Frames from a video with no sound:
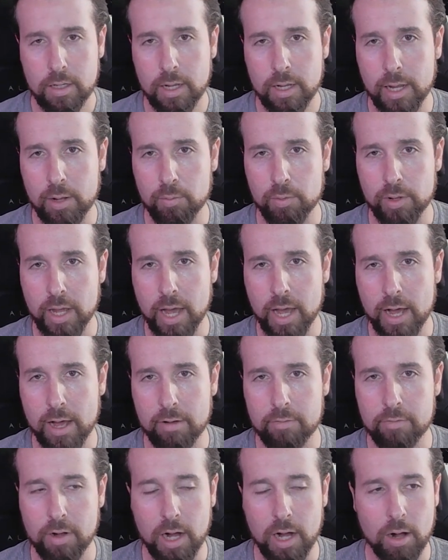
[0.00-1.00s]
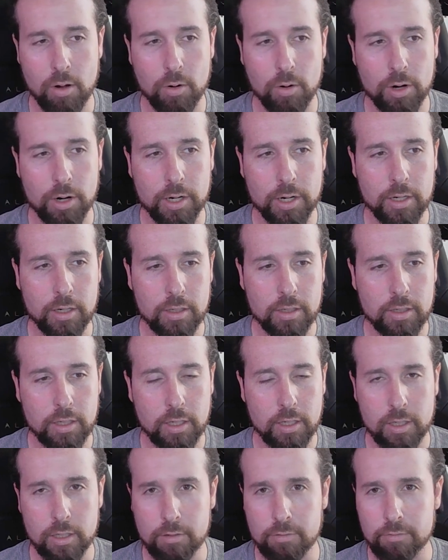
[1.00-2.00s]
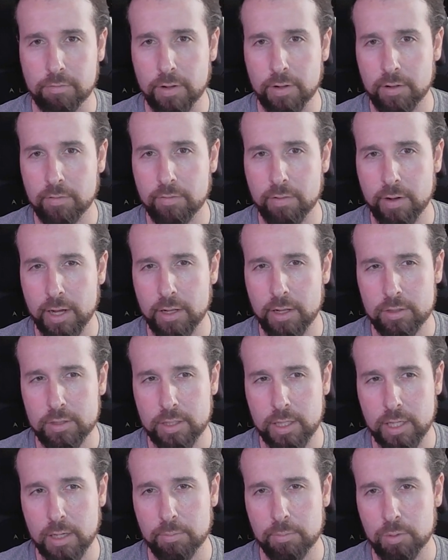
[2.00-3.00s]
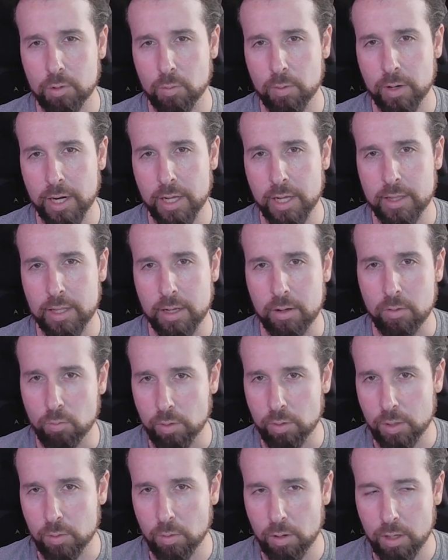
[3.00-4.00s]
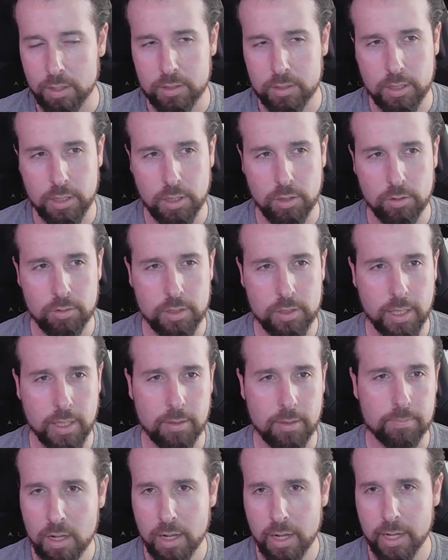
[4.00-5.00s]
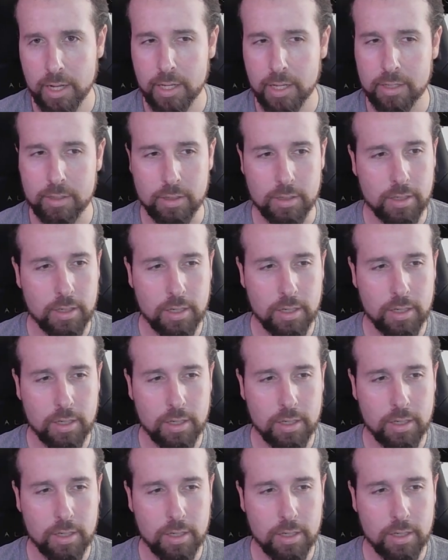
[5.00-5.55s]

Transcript: And we have our config file set up the way that we want to use it. And